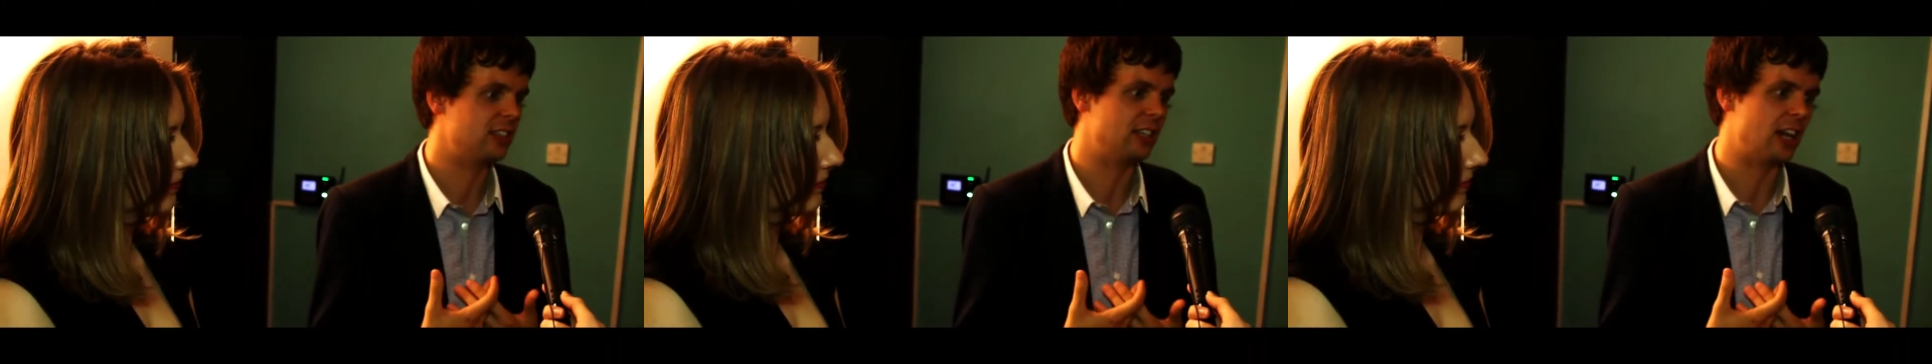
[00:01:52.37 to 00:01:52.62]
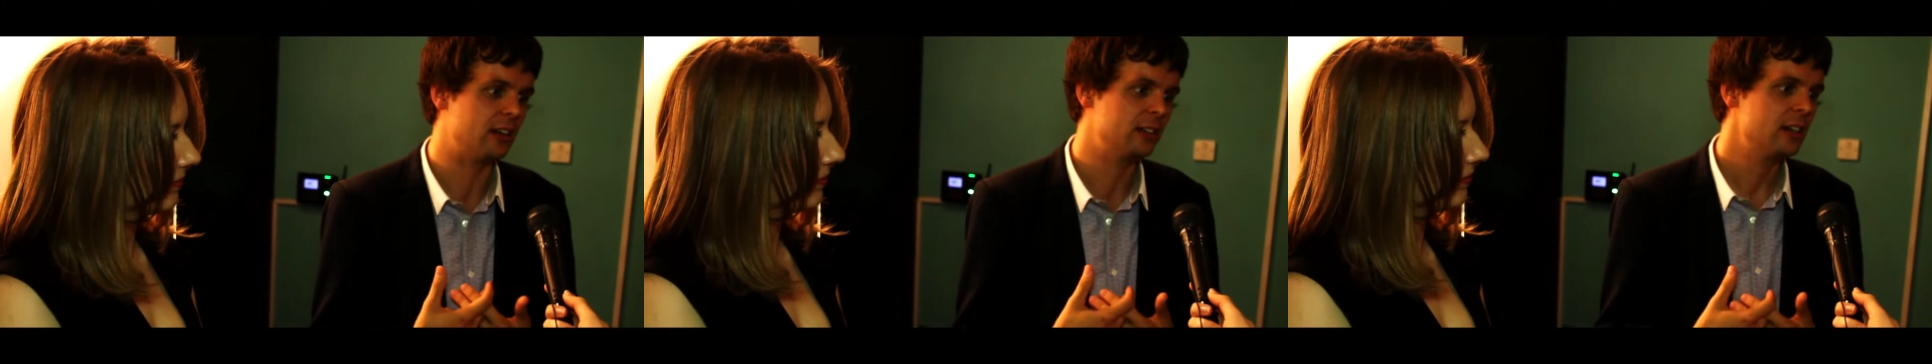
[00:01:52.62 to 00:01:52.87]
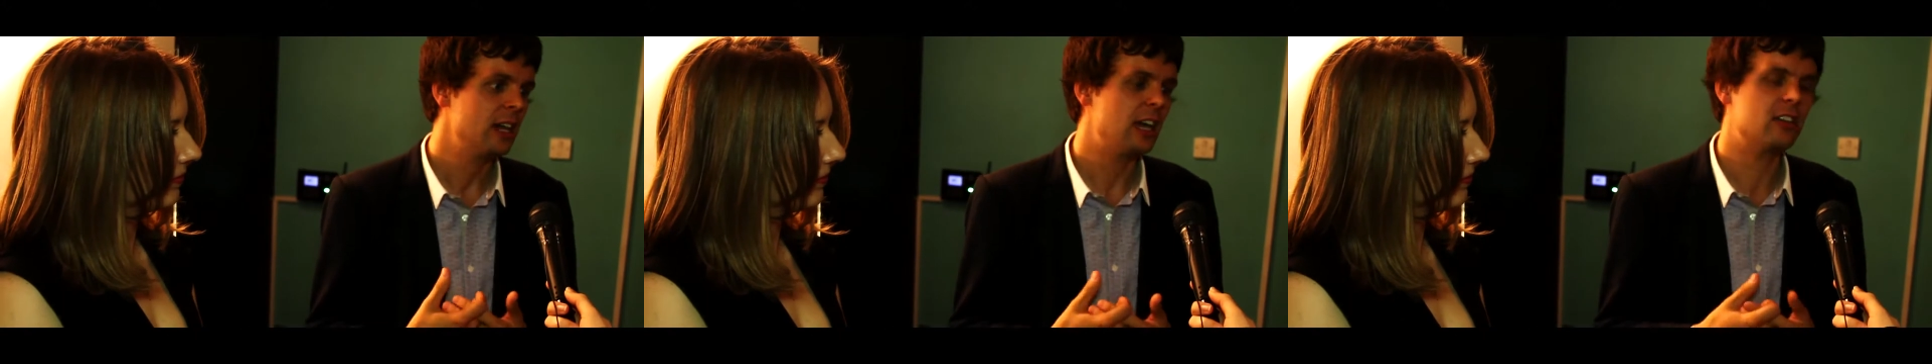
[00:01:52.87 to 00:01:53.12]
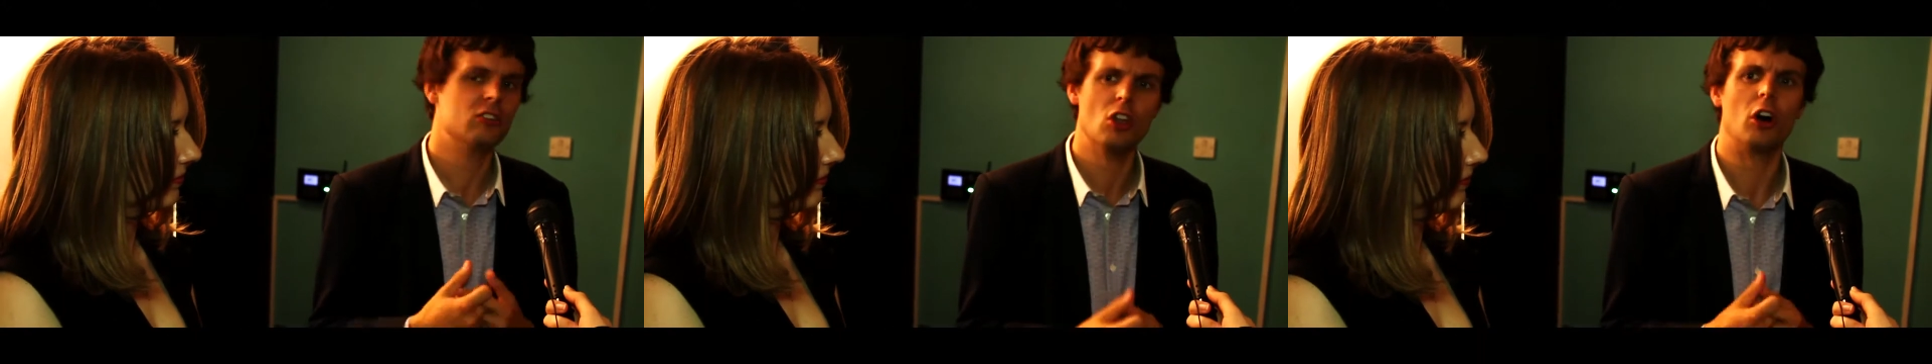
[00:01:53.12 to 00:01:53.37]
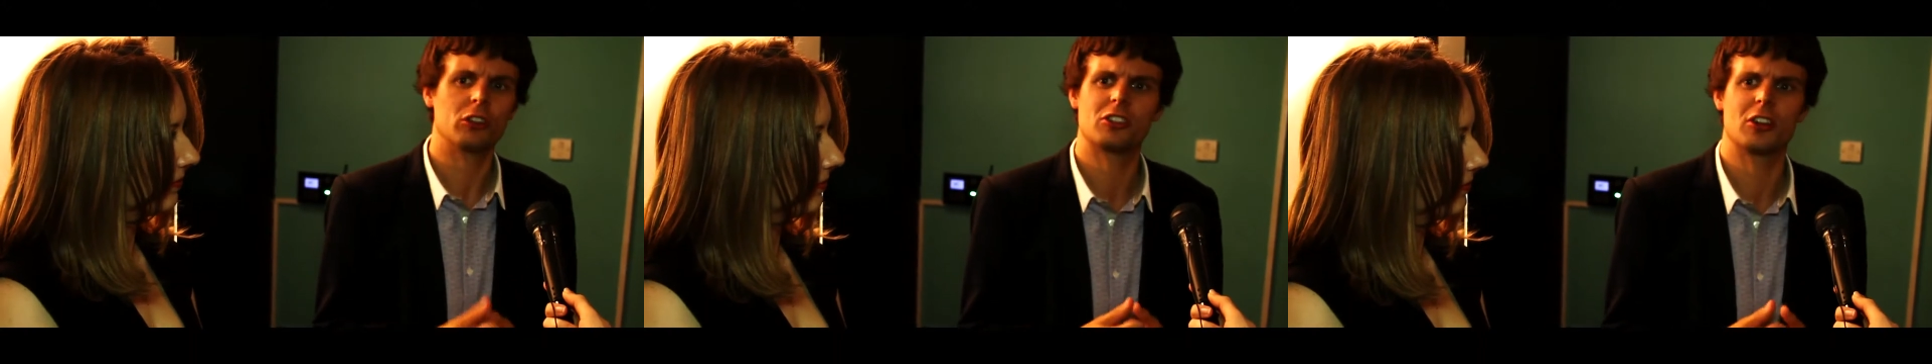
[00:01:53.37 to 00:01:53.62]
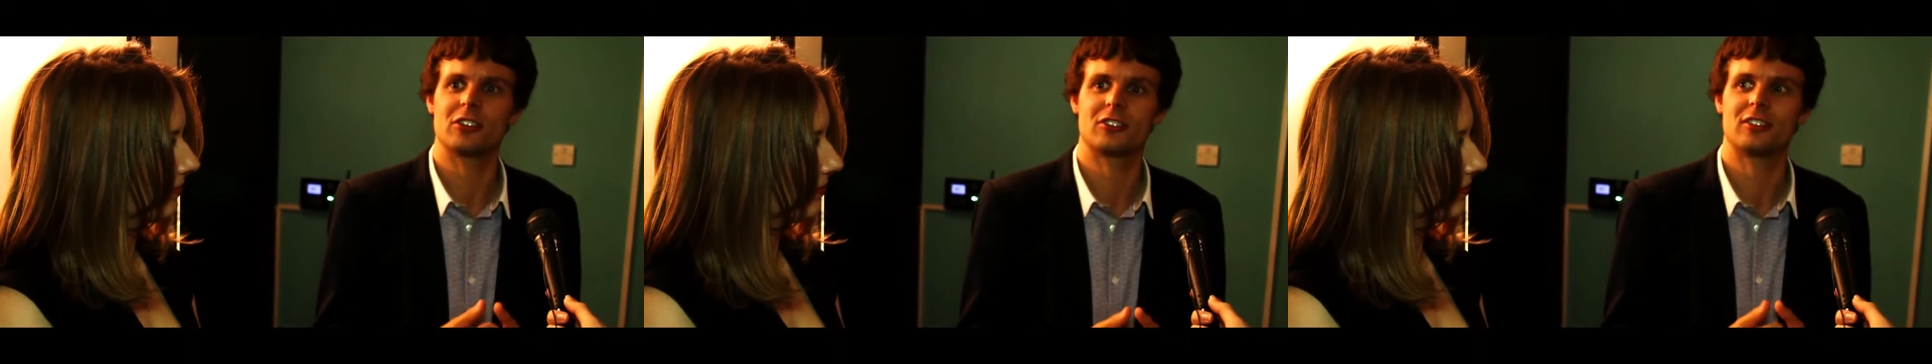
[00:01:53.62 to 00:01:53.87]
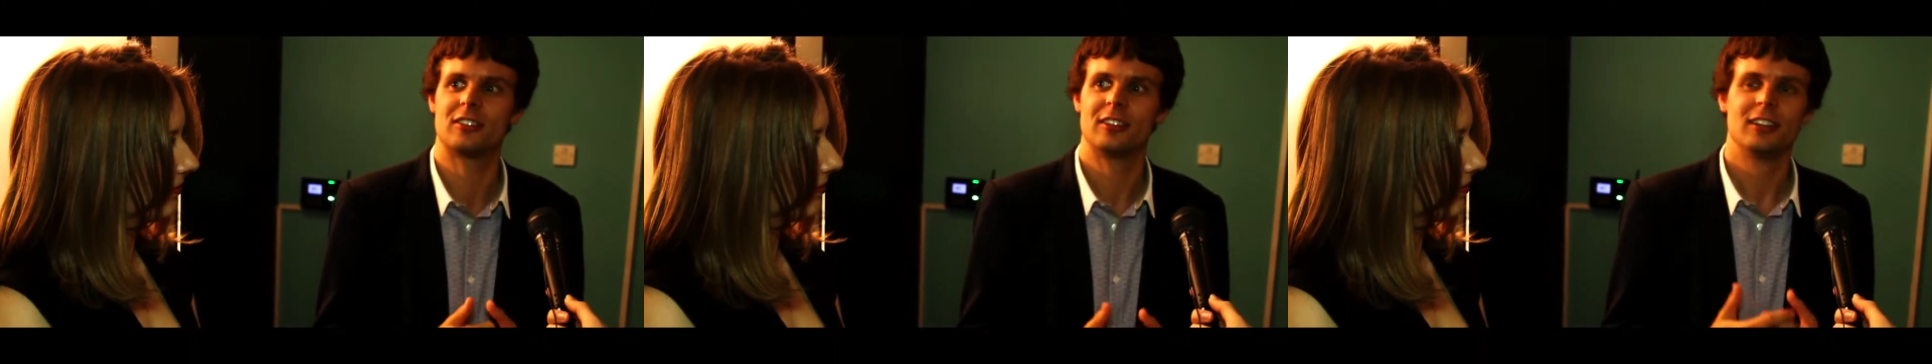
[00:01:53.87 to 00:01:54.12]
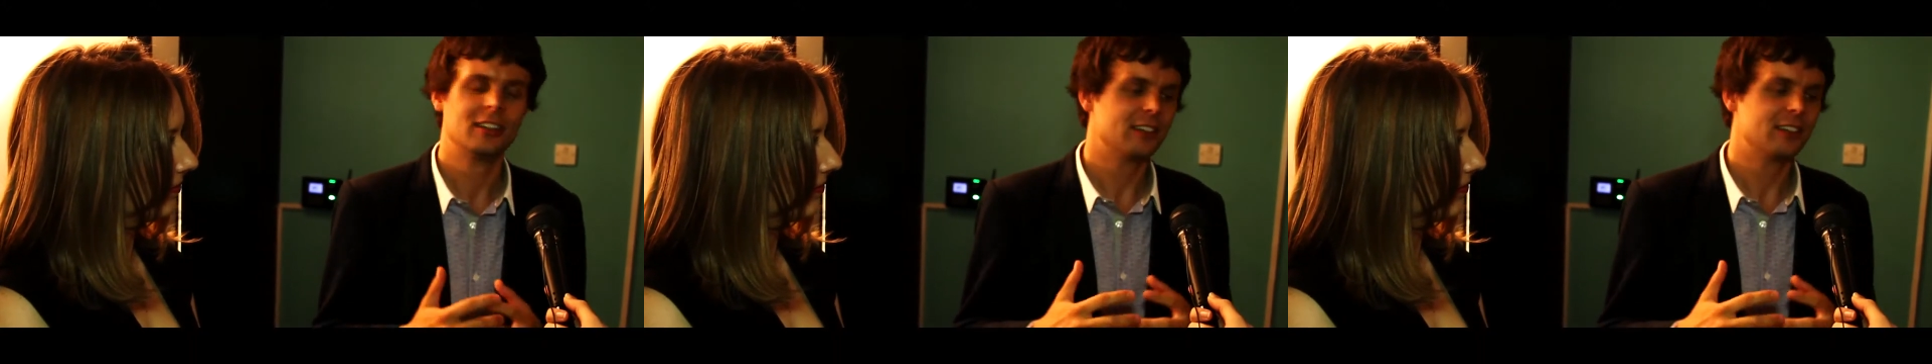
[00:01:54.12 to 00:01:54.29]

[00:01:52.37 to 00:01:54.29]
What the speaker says: You know, he's not just